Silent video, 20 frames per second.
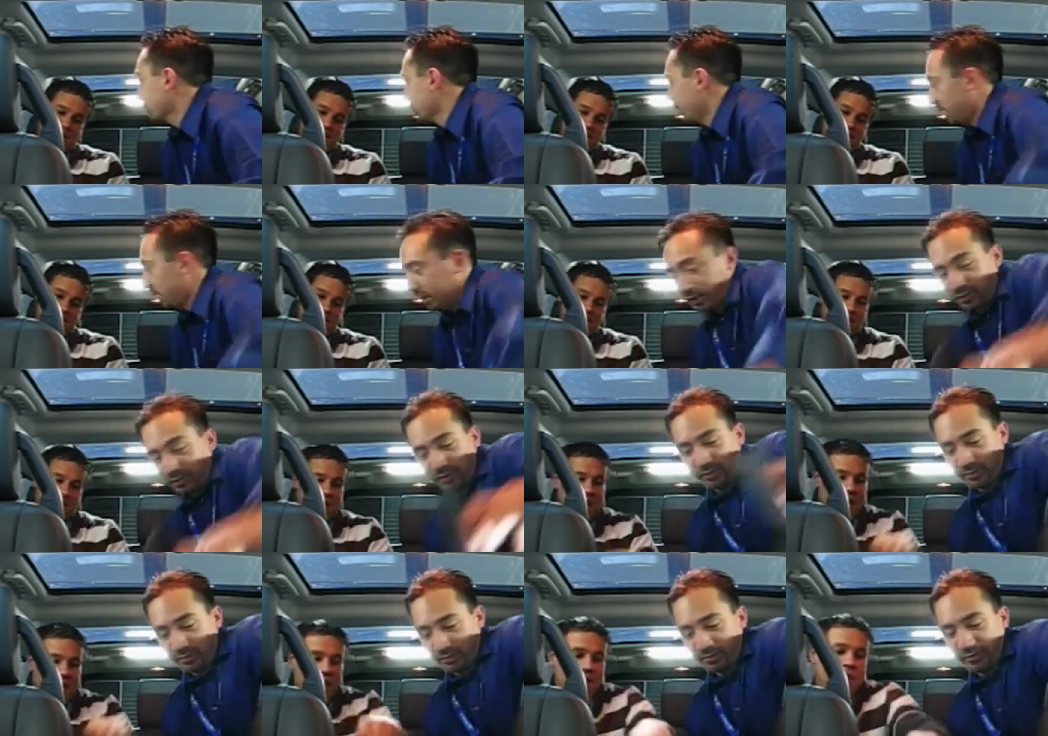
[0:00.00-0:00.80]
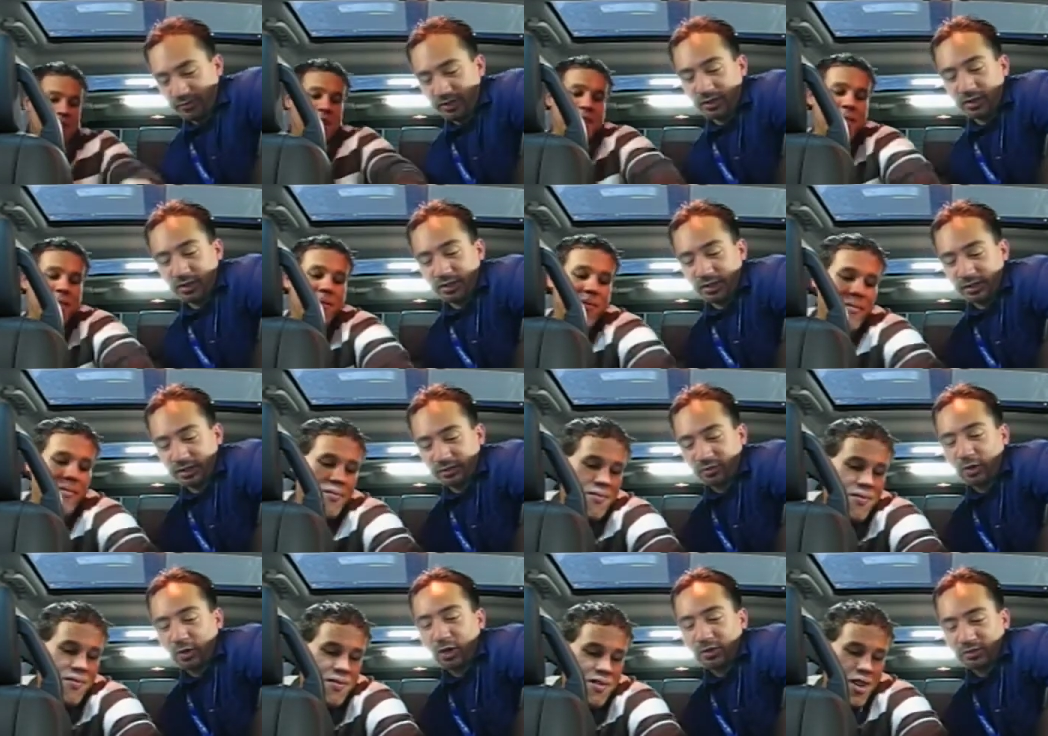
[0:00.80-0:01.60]
Speaker 1: it is. Feel it. It's
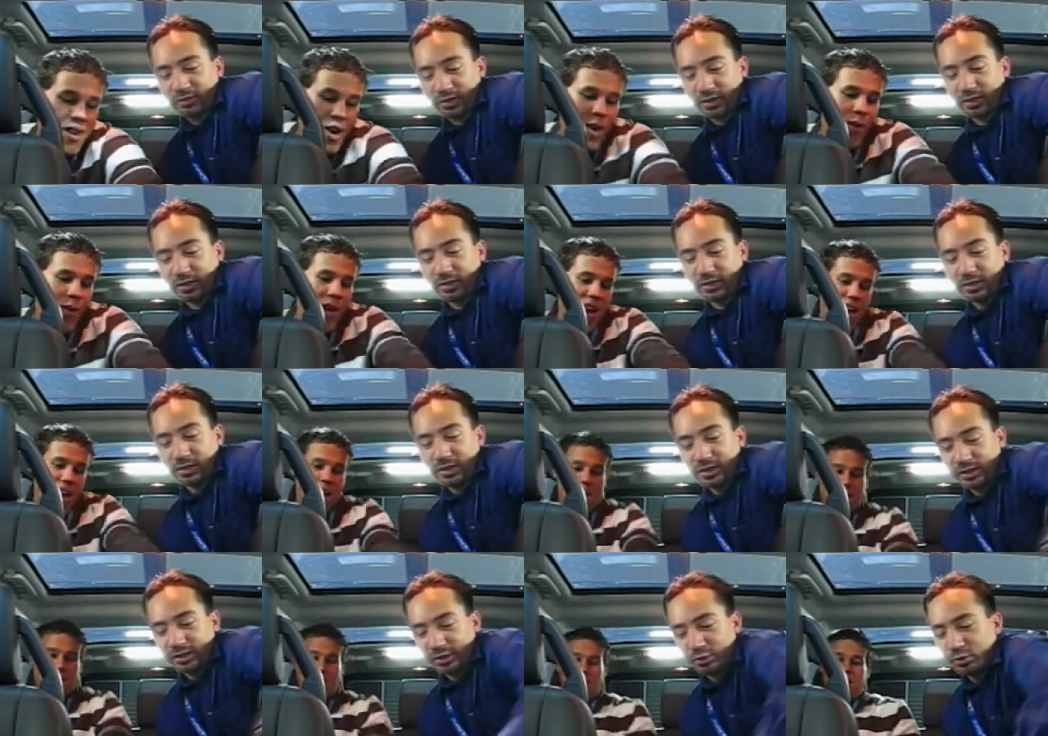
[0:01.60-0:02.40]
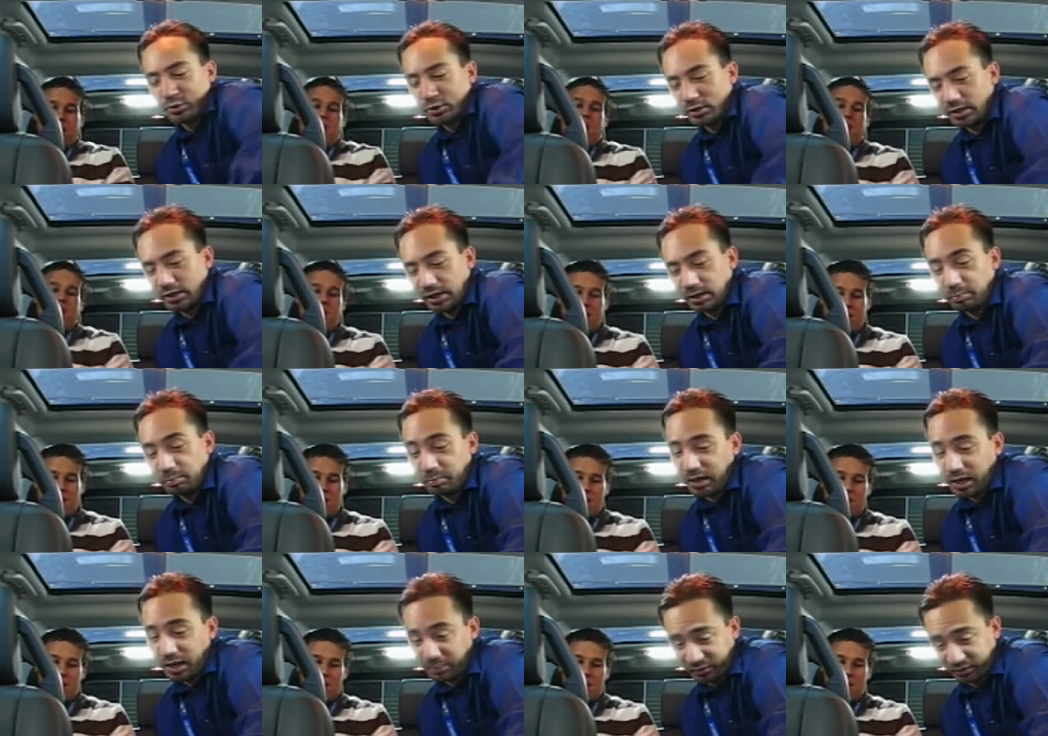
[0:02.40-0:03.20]
frosty. Oh, yeah. You could keep
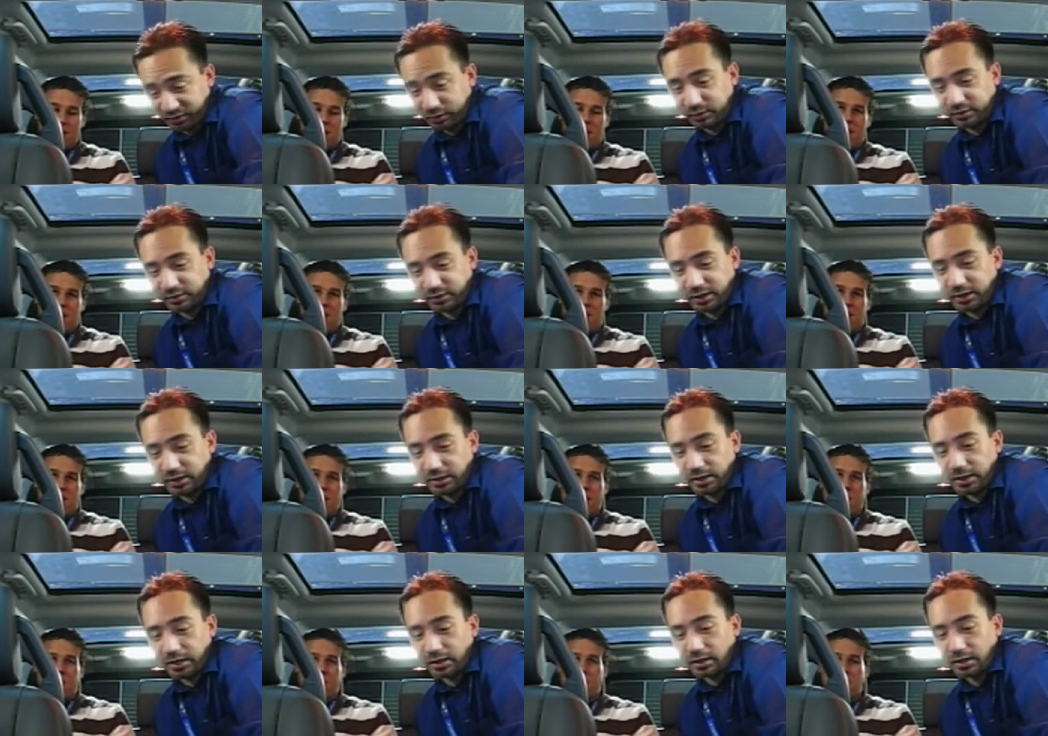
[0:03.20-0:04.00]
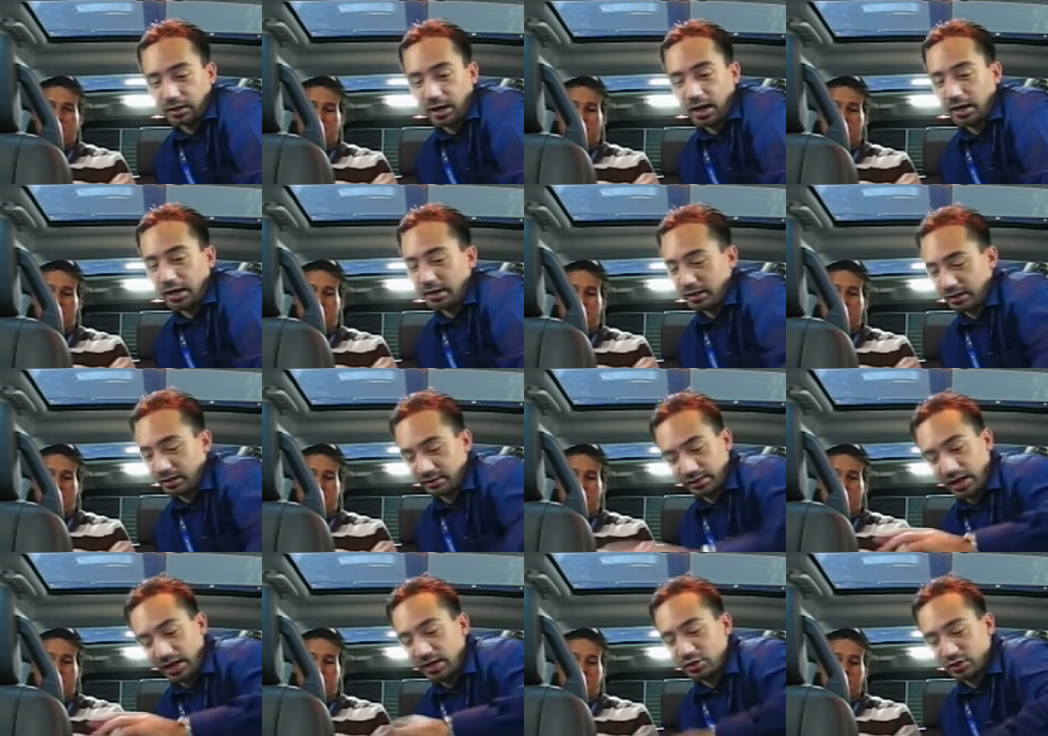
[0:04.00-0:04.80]
popsicles in there. It's
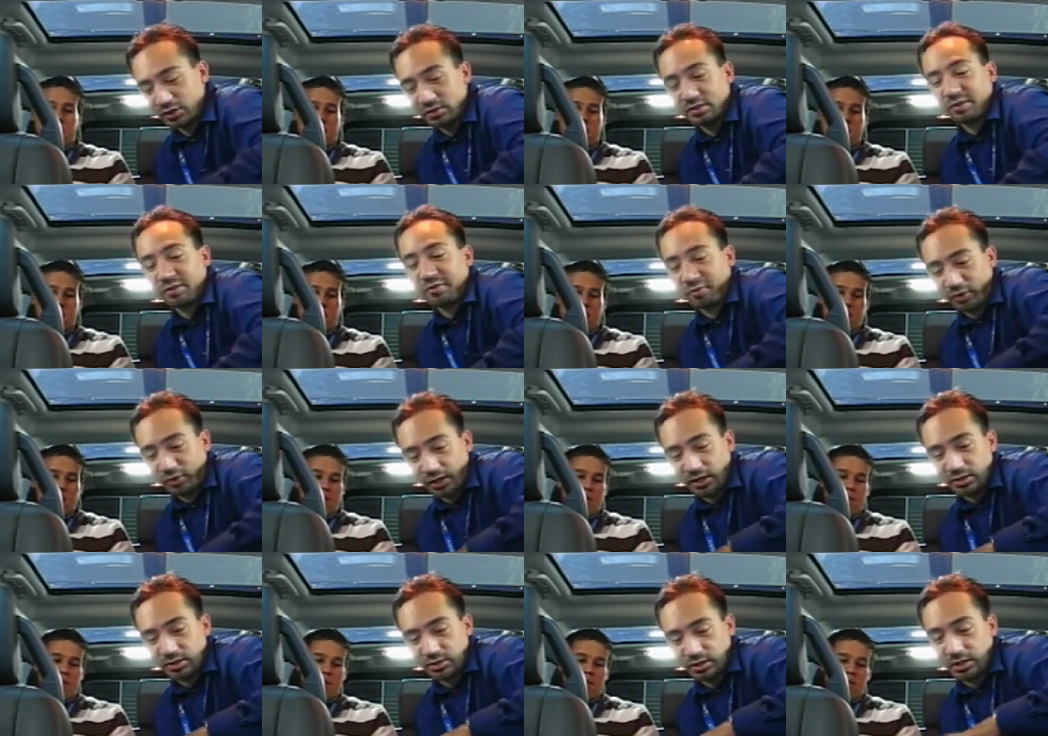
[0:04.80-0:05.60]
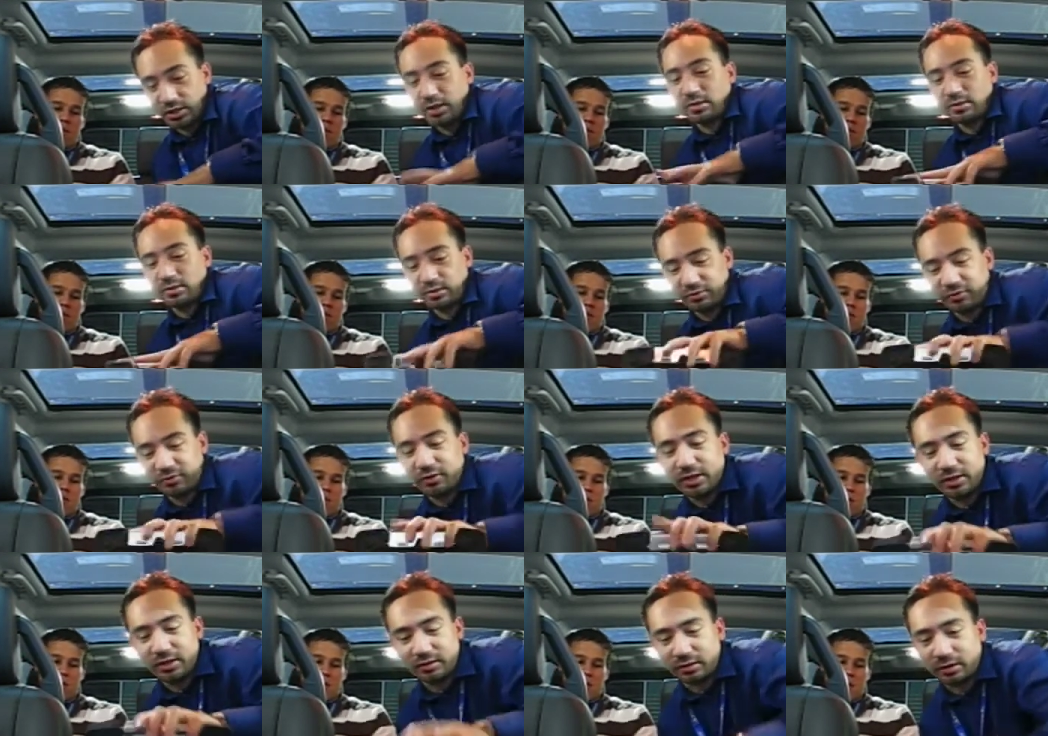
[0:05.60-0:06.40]
not just a fridge, it's a
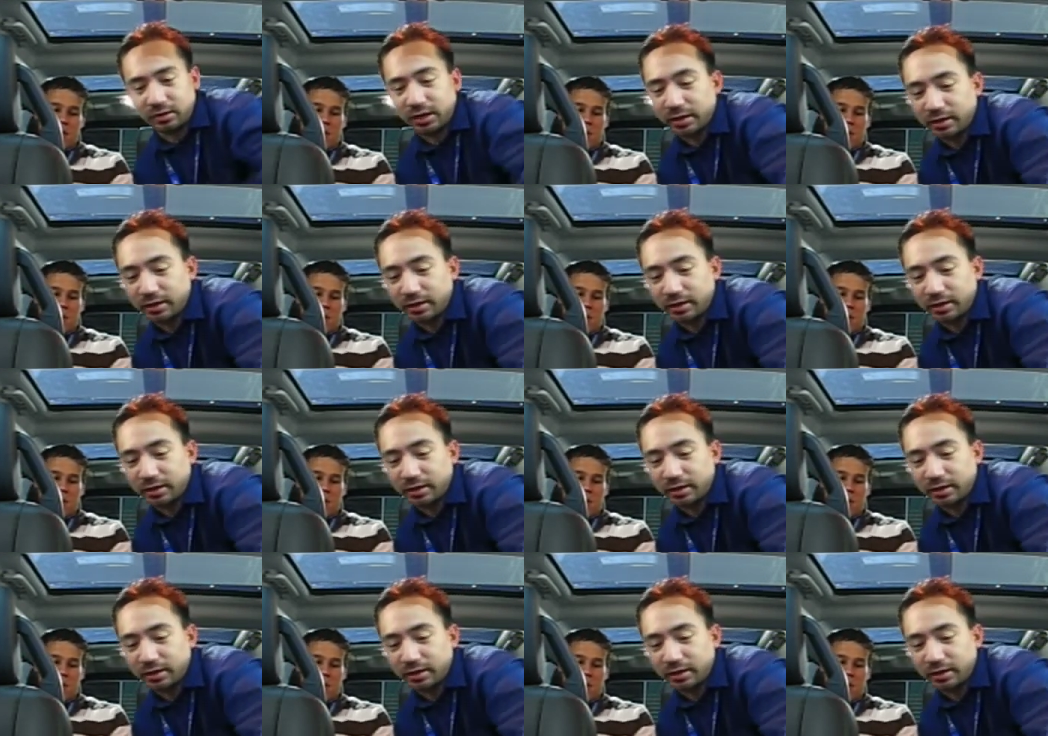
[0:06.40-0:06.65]
freezer, I